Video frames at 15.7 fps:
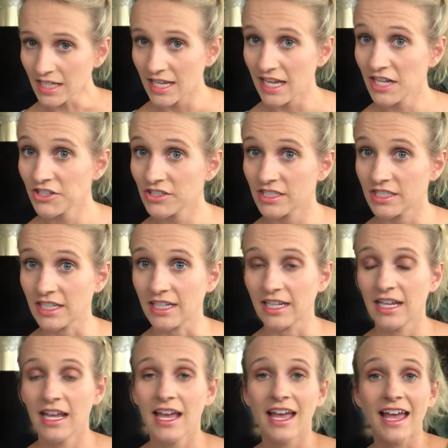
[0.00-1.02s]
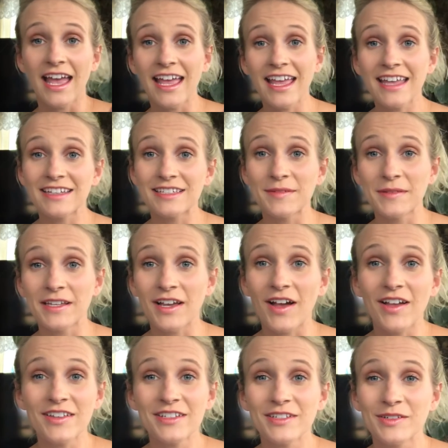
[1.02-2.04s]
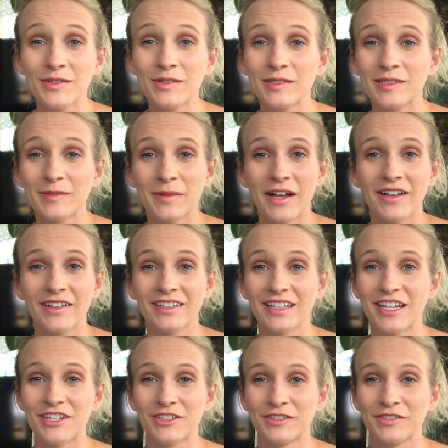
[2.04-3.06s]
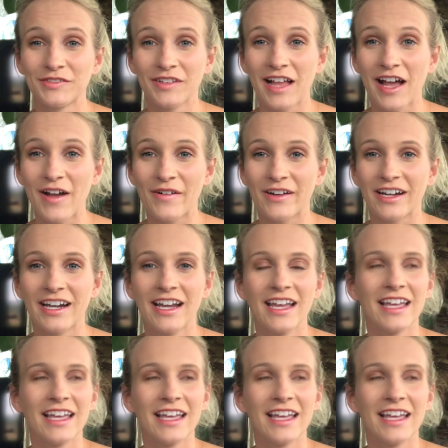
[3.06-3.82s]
Interesting. And something also cool about glacial flour